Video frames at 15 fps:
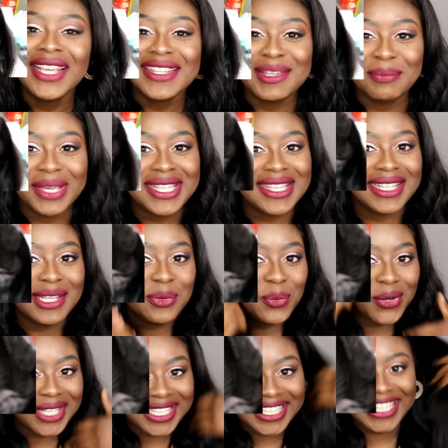So basically
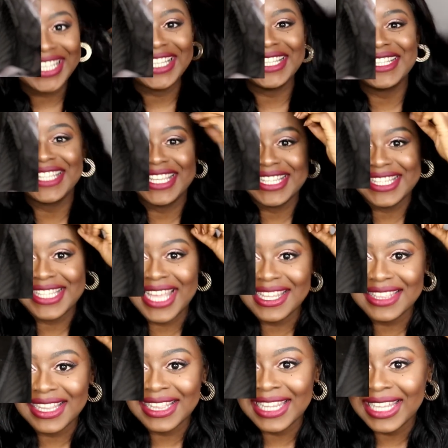what it is is
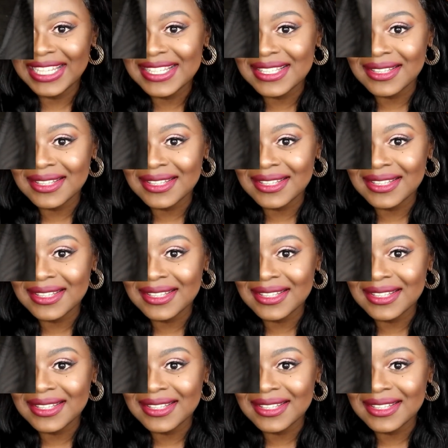that the lace